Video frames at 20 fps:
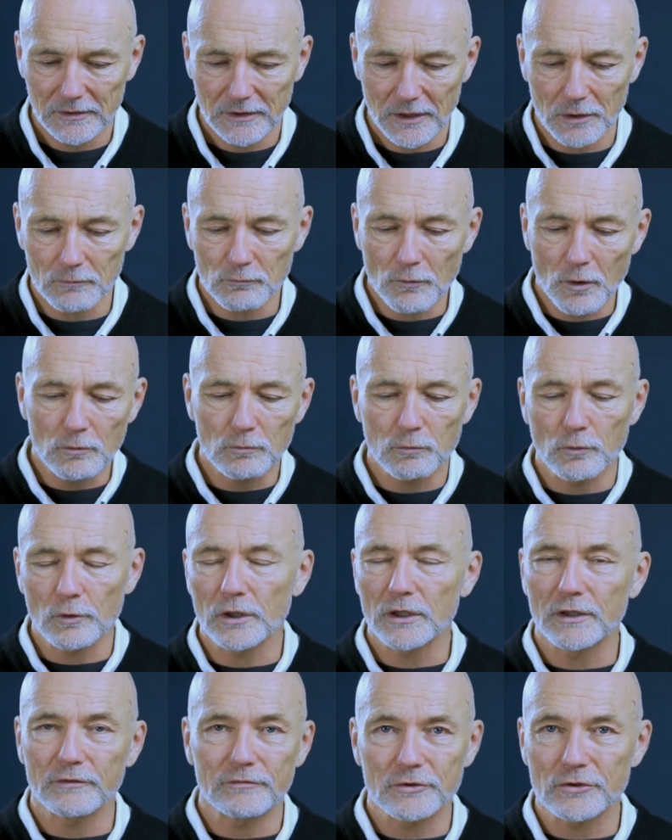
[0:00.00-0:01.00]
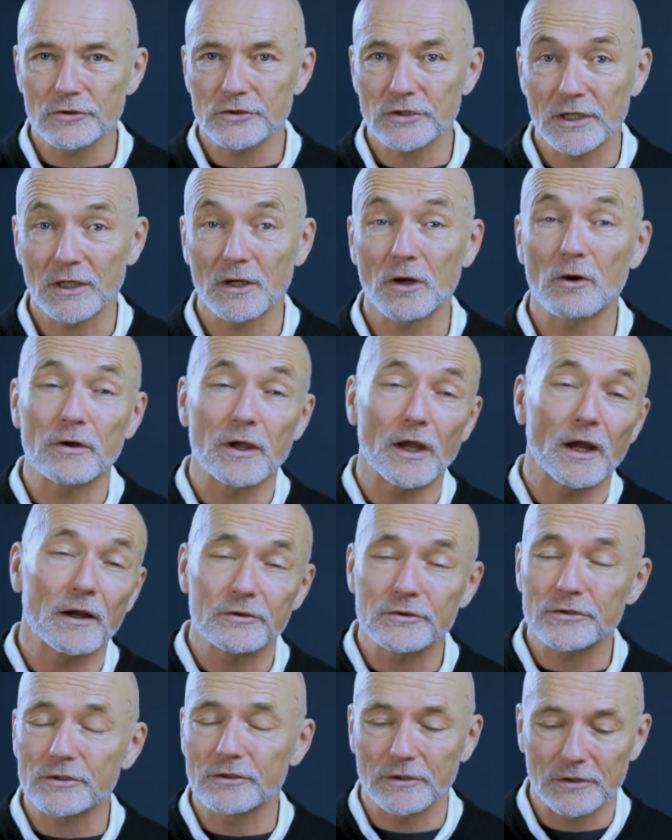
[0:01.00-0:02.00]
It won't work if you just think, okay, I'm
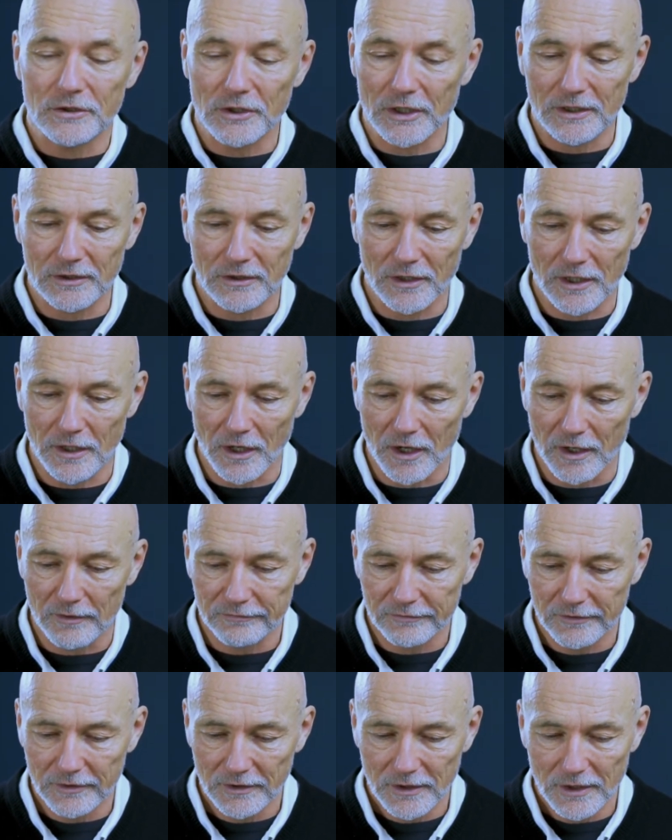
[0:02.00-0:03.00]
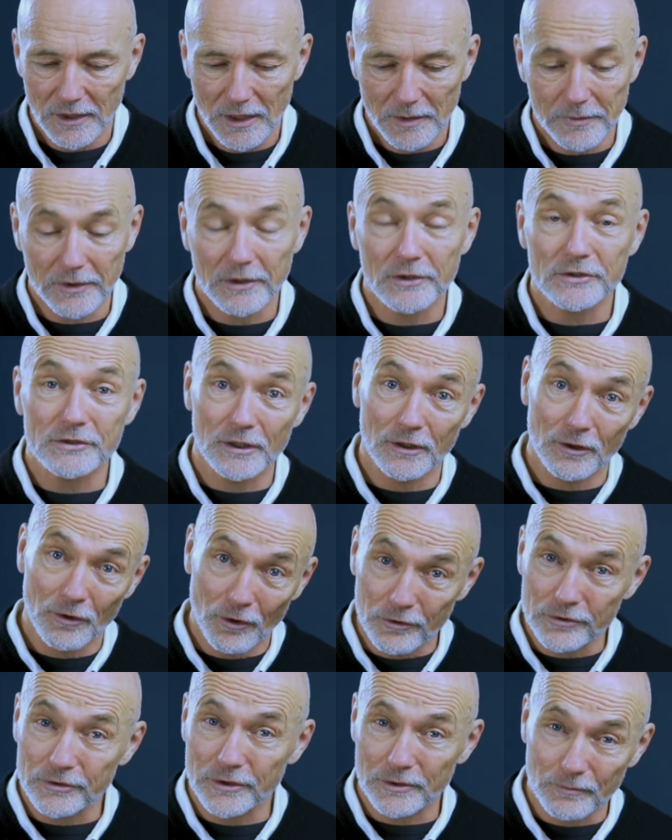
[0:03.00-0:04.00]
just going to take a day off. Because the
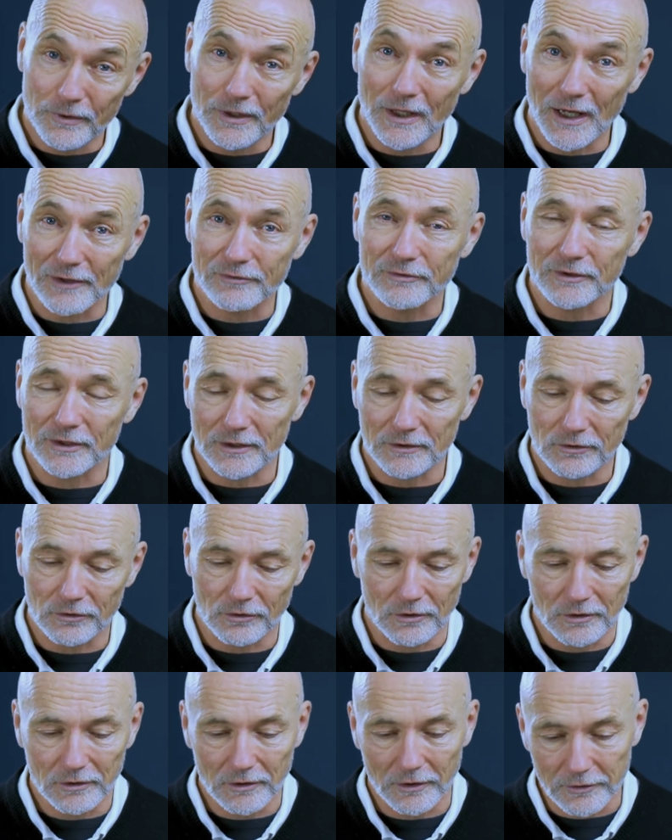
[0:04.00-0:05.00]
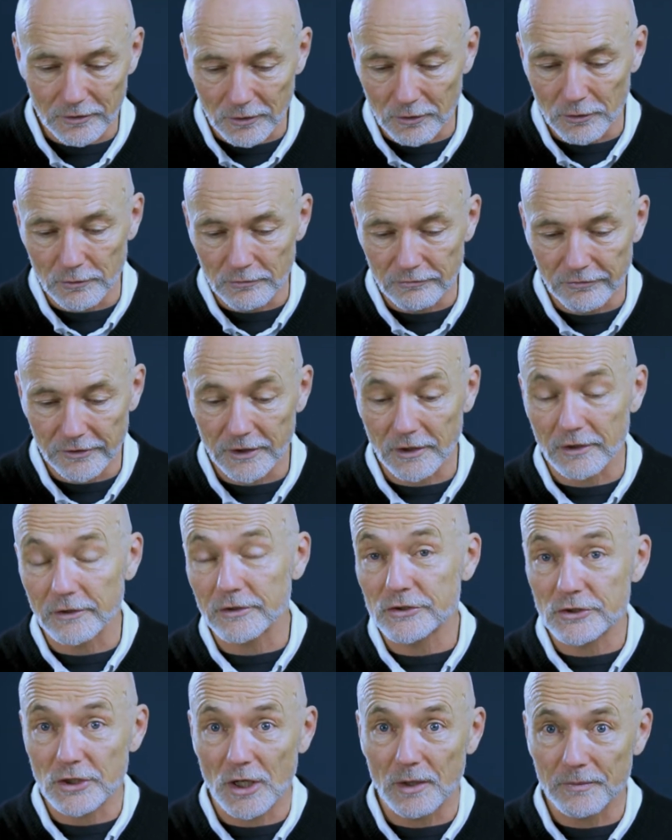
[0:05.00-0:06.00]
laundry will have to get done, or the hoovering, or the
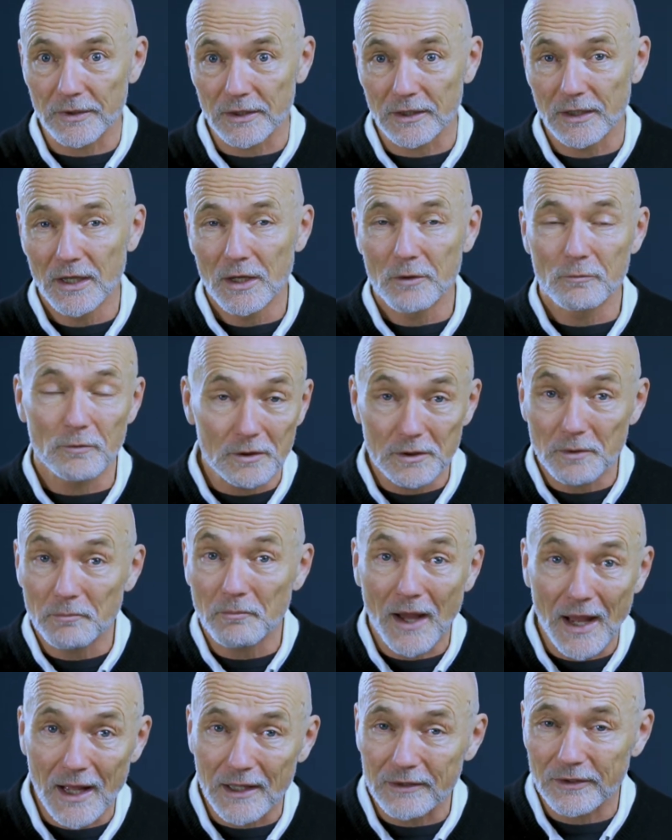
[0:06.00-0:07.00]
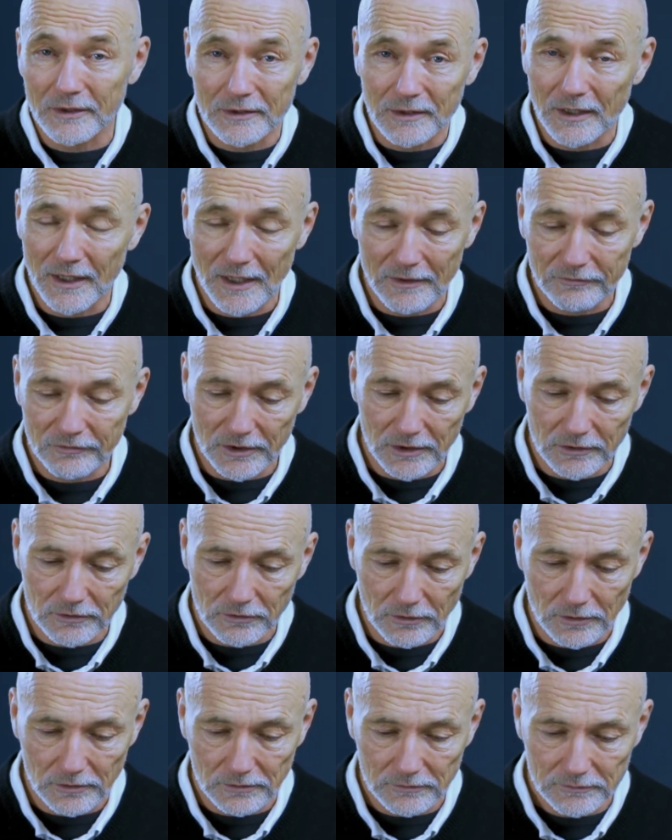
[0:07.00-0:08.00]
shopping will demand that they have to get
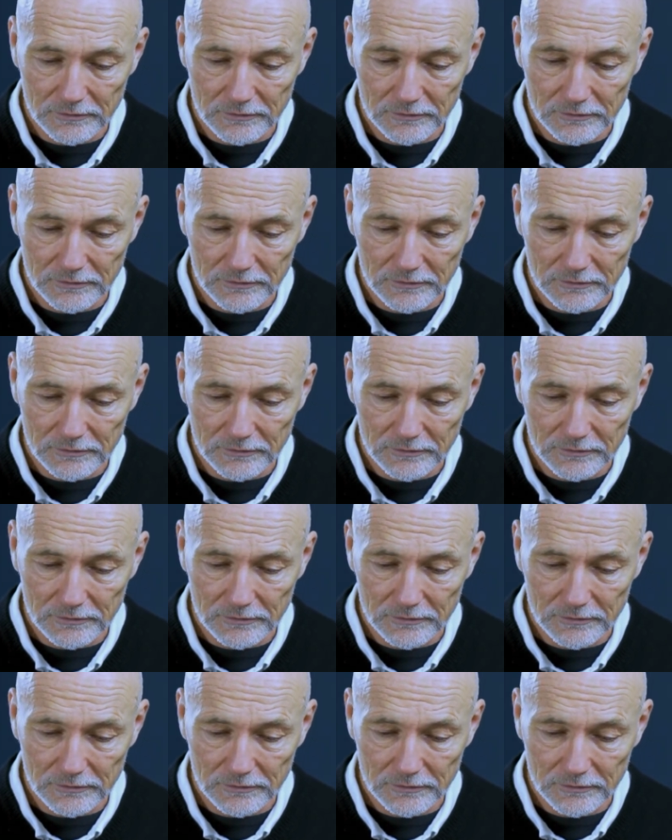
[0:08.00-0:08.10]
done.